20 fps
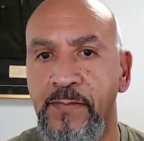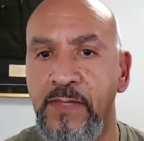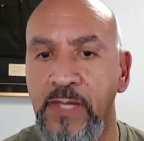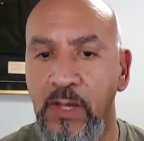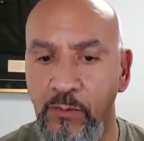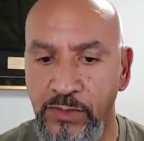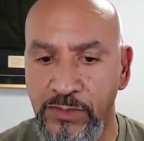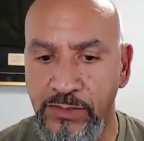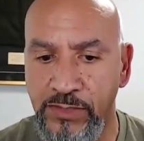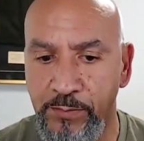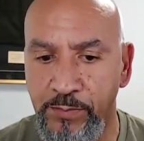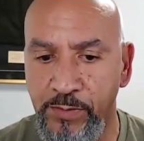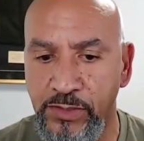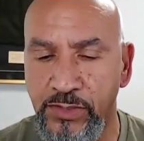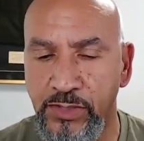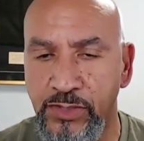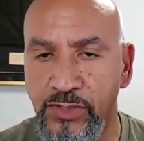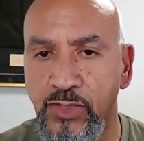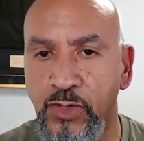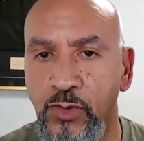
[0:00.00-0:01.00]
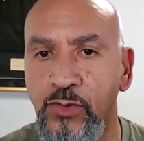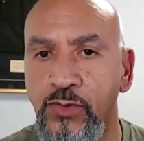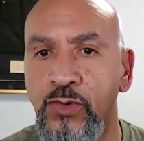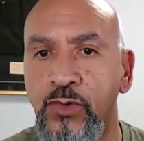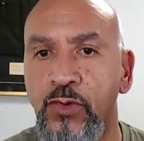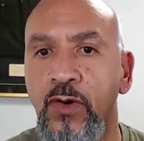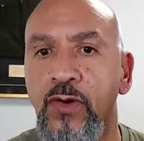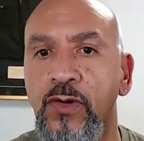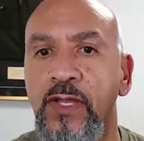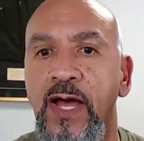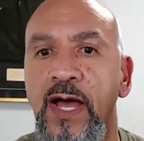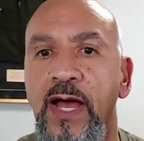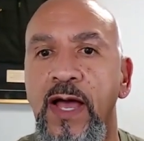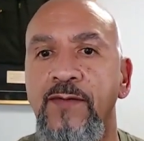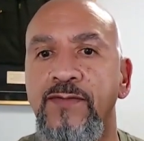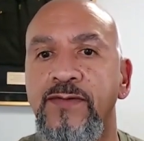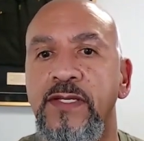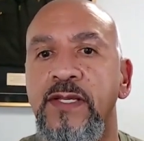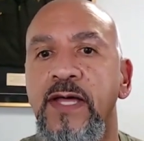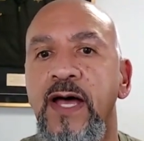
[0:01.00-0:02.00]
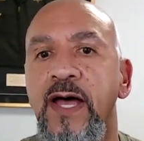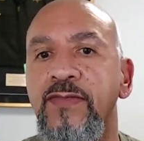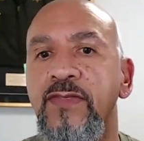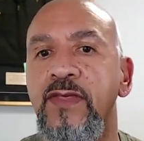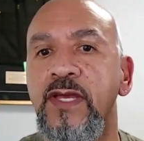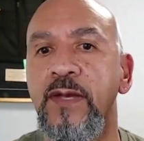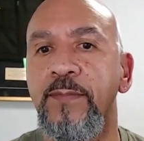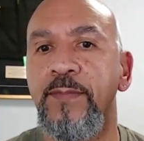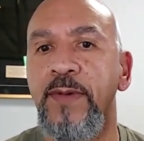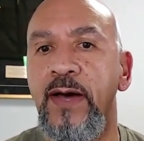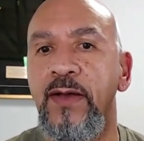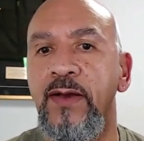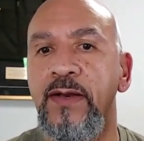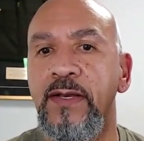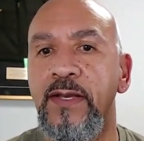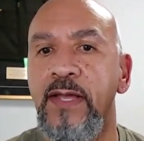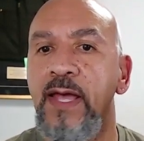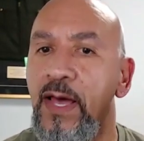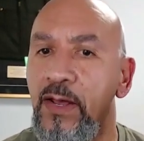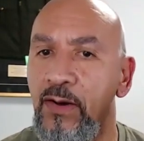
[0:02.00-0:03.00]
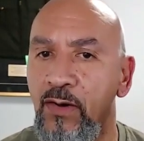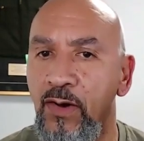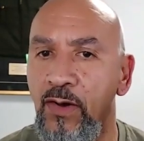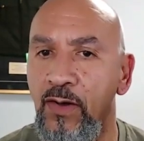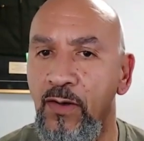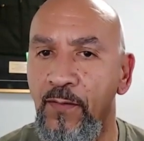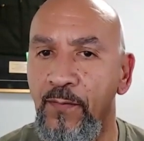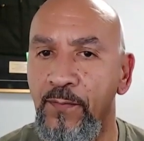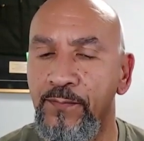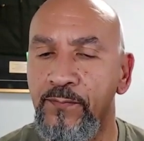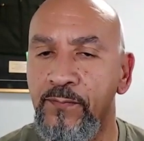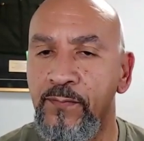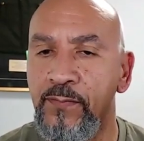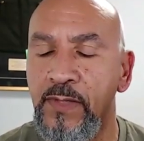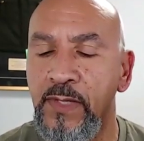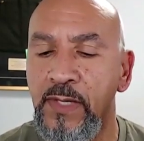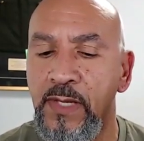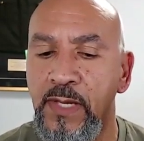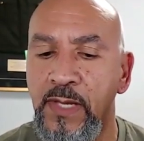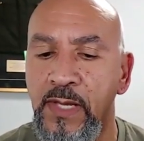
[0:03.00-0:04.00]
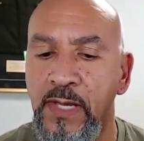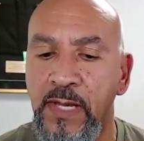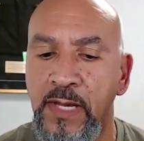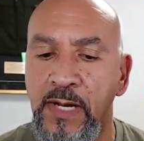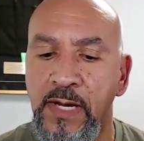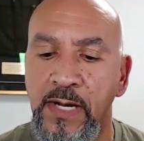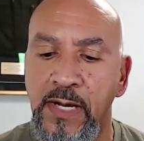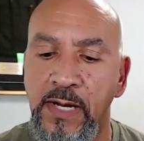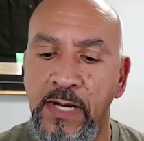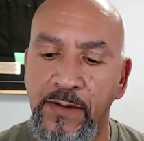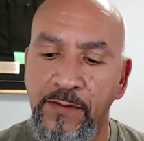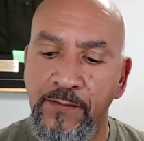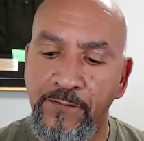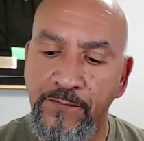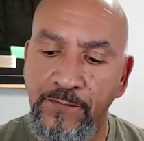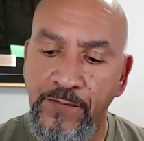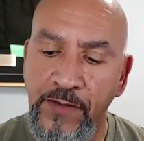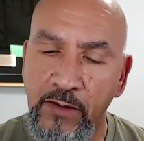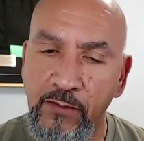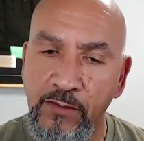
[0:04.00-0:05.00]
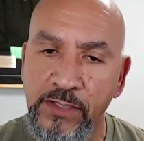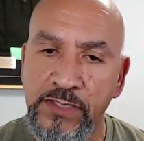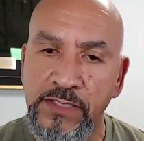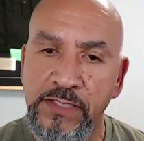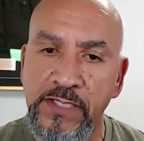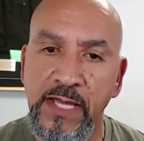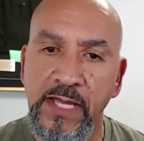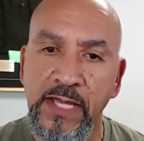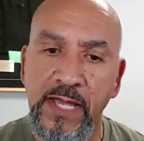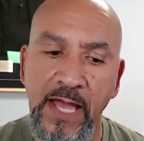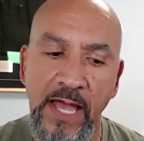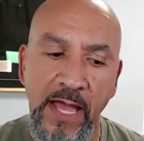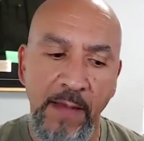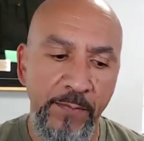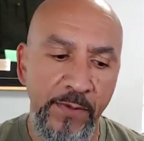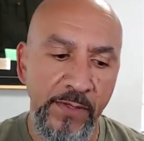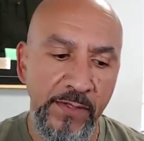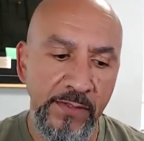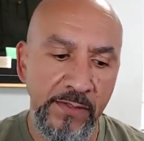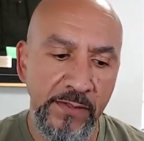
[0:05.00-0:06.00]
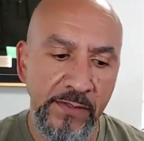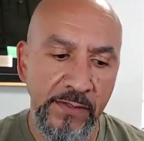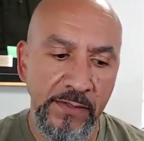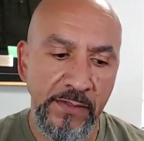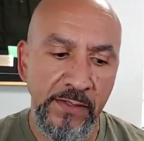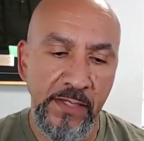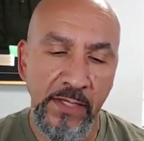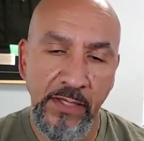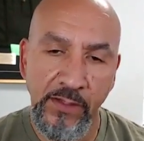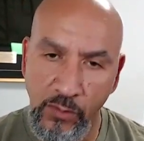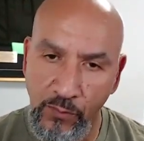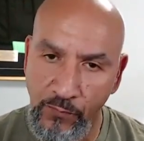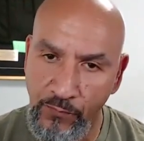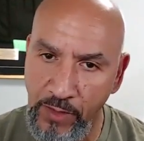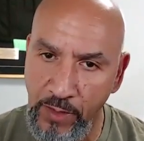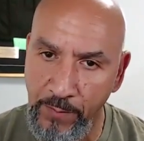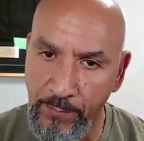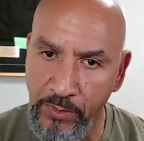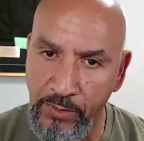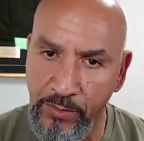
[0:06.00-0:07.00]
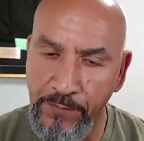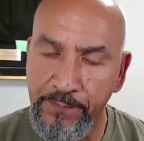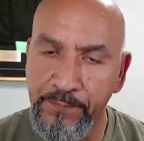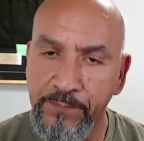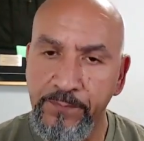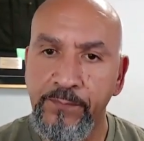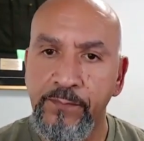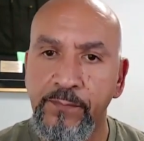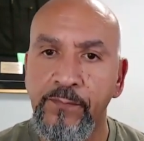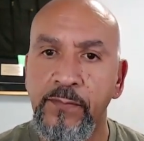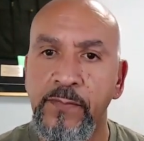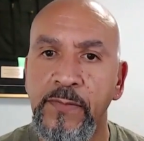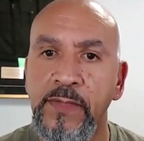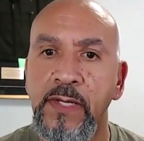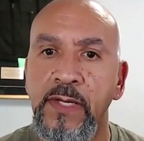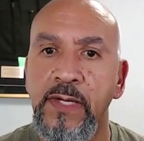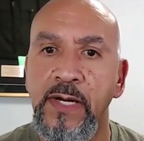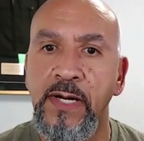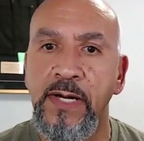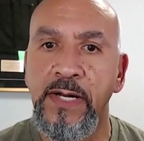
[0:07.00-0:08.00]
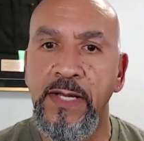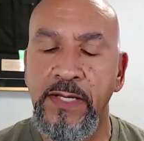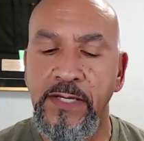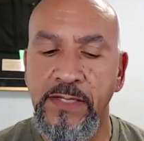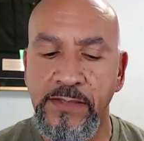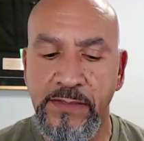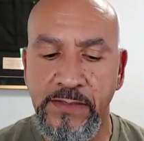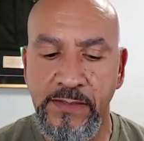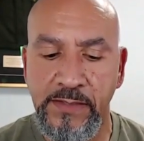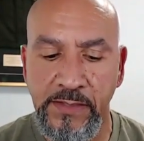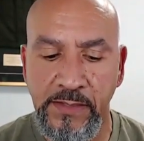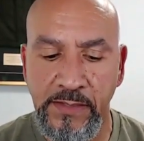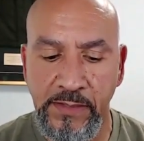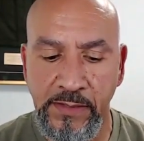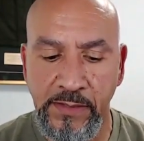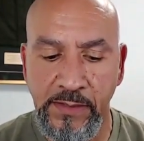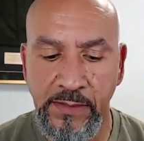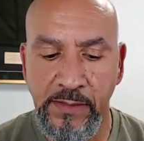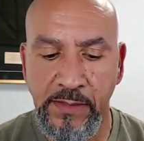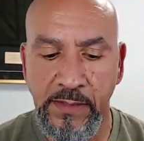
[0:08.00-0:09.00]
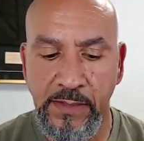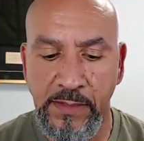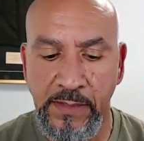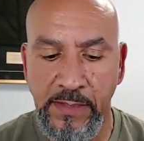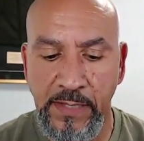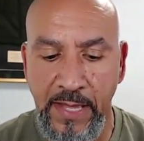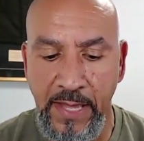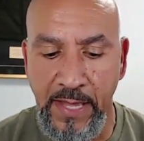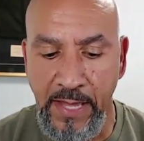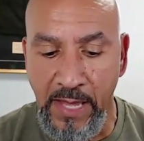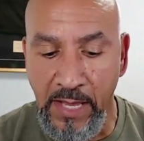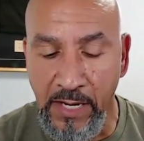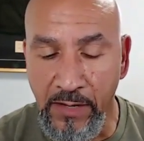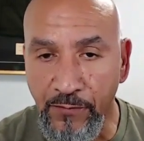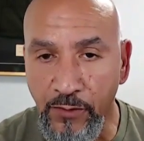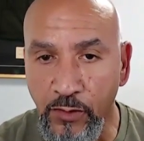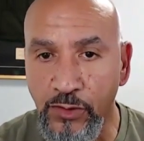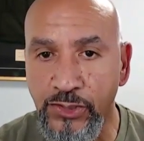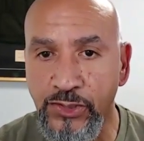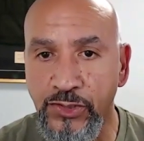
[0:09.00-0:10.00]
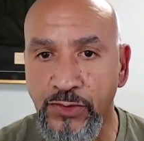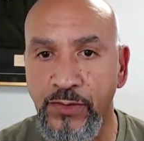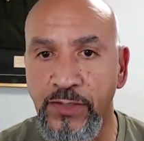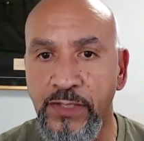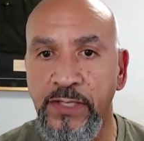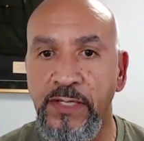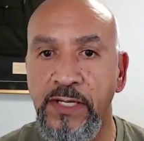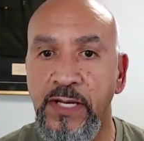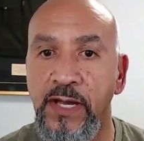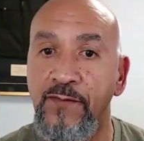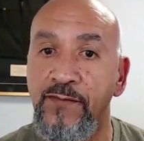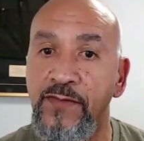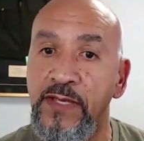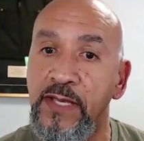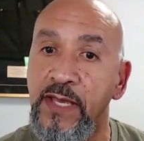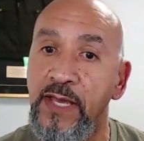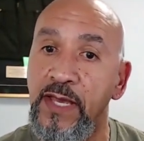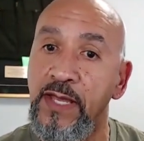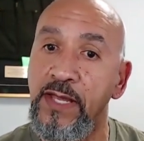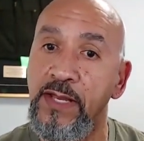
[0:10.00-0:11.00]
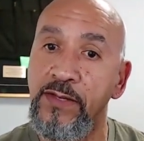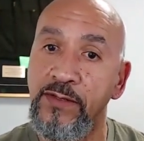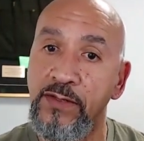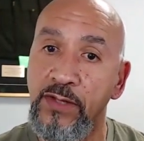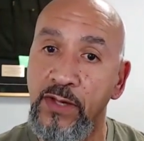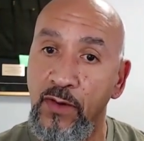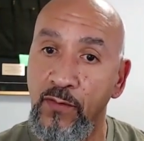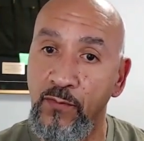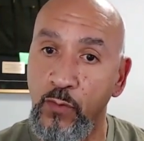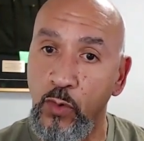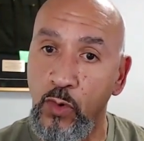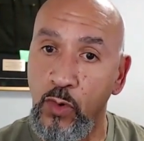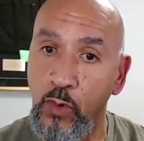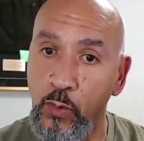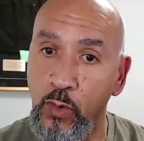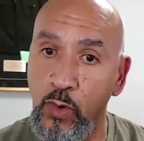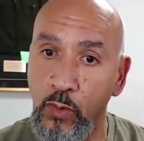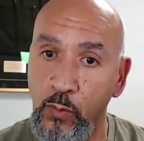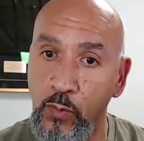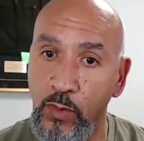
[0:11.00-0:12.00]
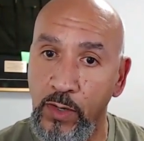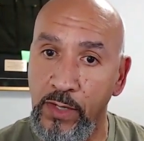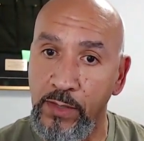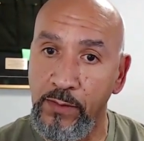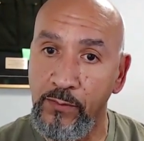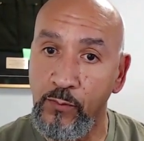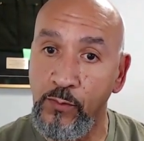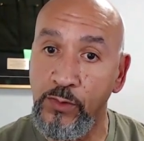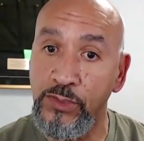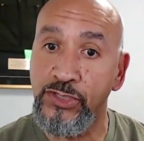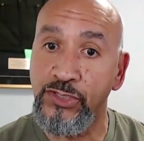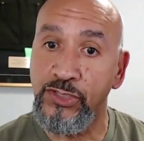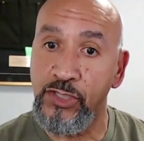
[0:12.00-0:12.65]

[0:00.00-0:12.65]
that we simply just go through our lives and not think about it at all. Veterans Day happens in November. It is the anniversary of the end of World War I, which